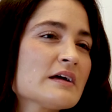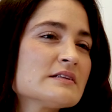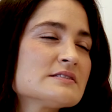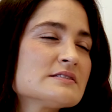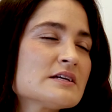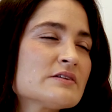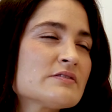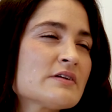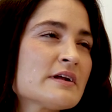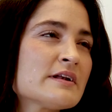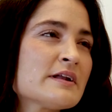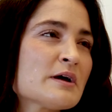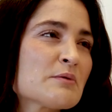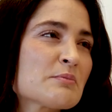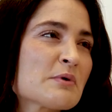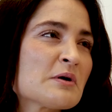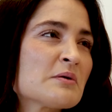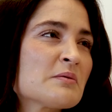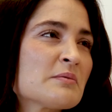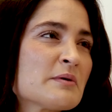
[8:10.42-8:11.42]
I'd say right now
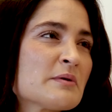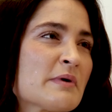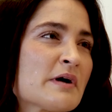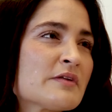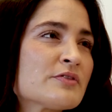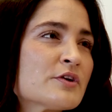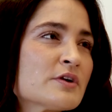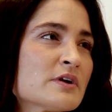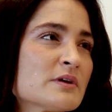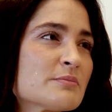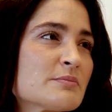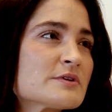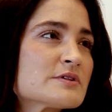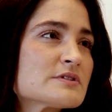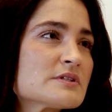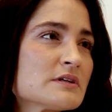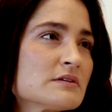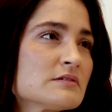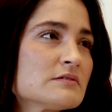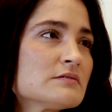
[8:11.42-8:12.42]
probably about
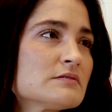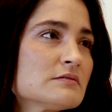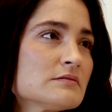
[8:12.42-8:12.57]
30%.